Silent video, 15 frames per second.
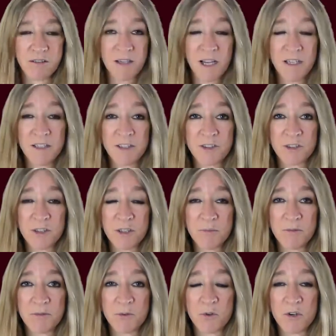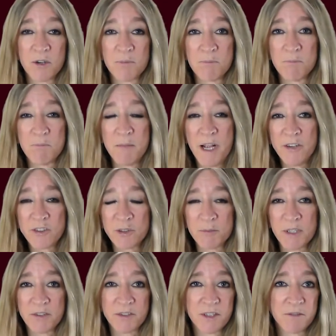And a term for
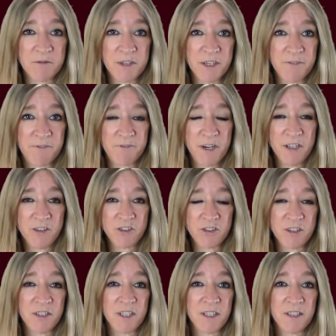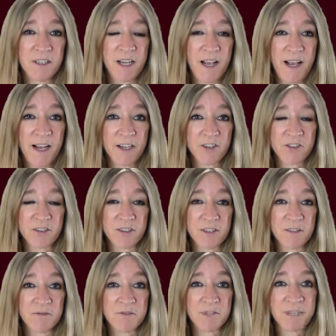measurement of the function and action
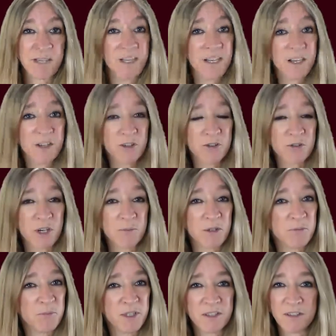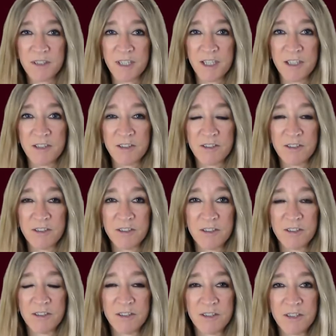of the eardrum and middle ear,
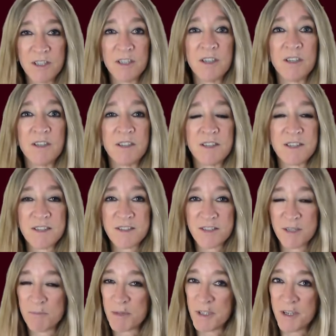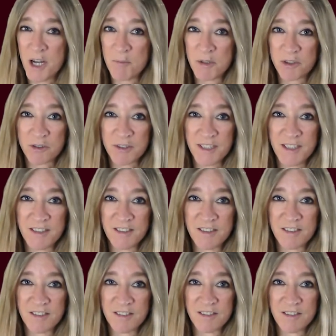tympanometry.
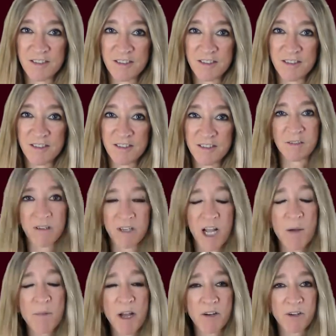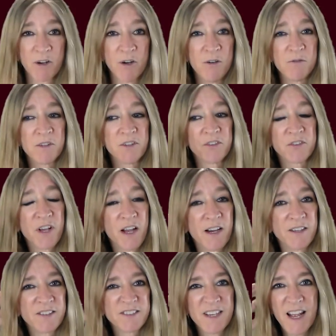How about
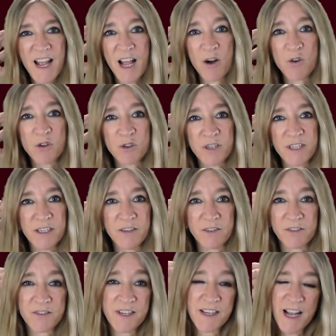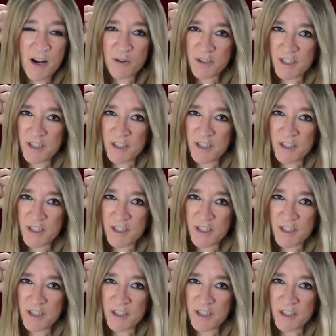oversized outer ears? The outer